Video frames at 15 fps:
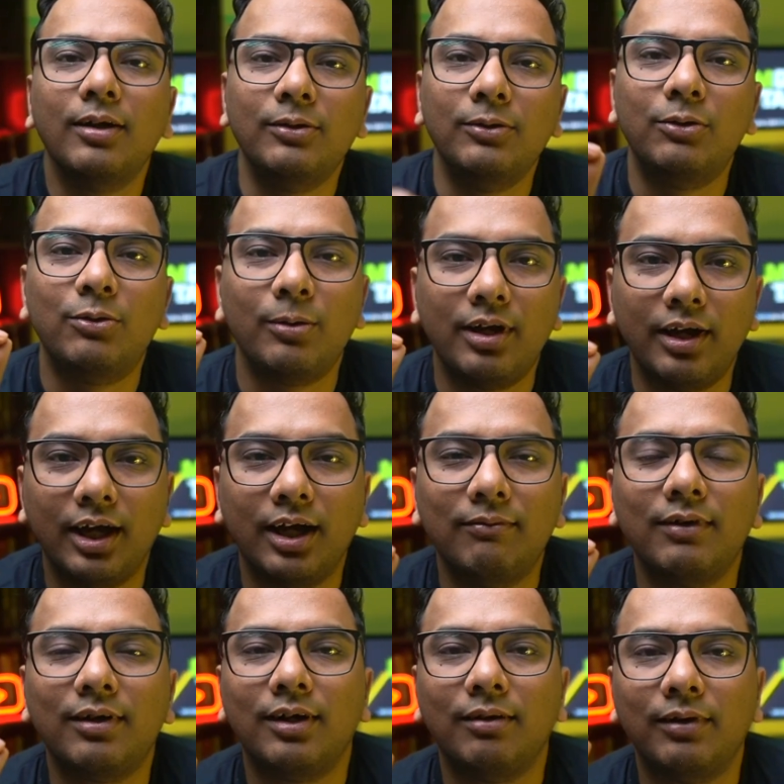you should have
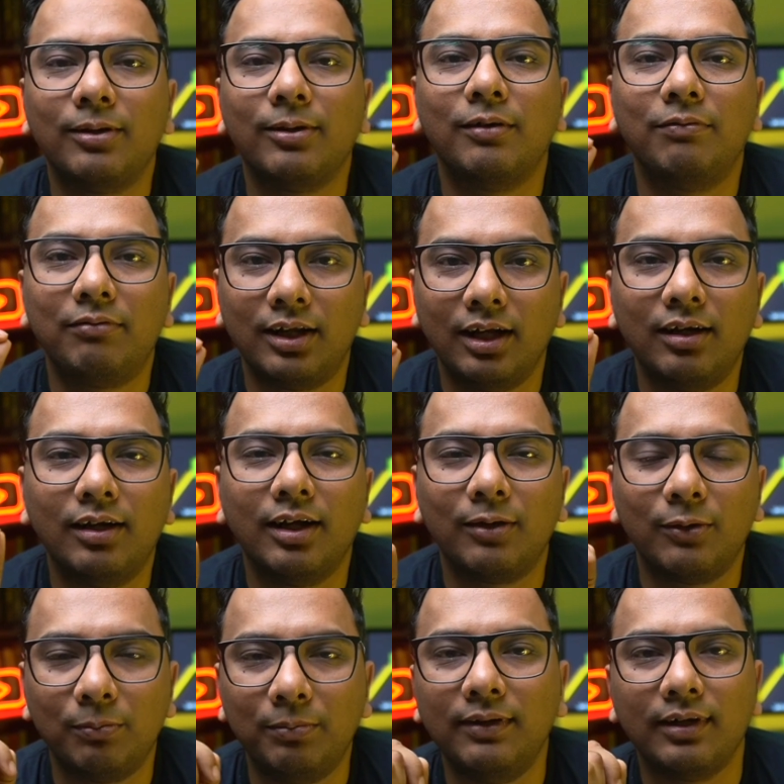a cover of 10
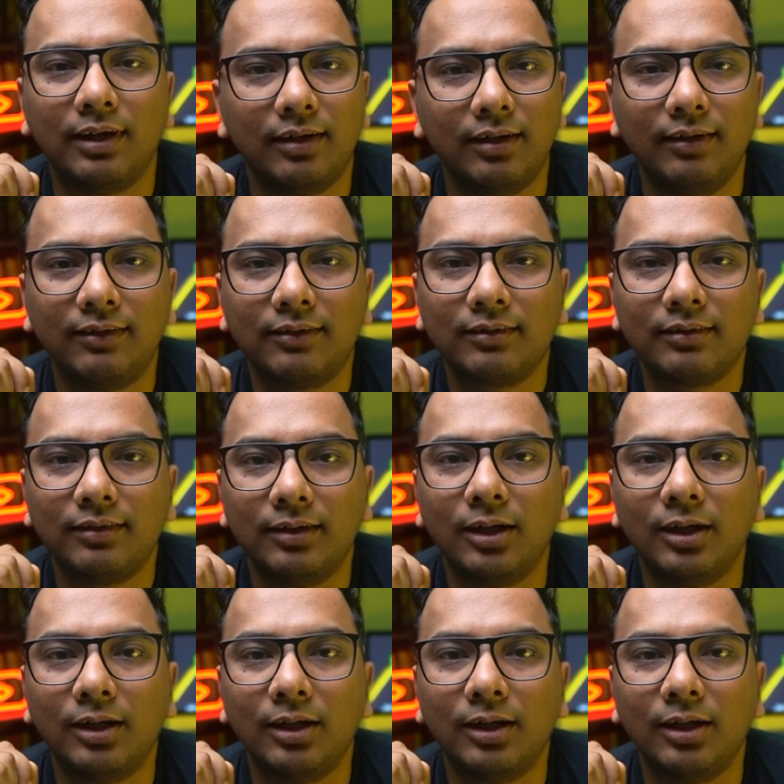lakh rupees at least.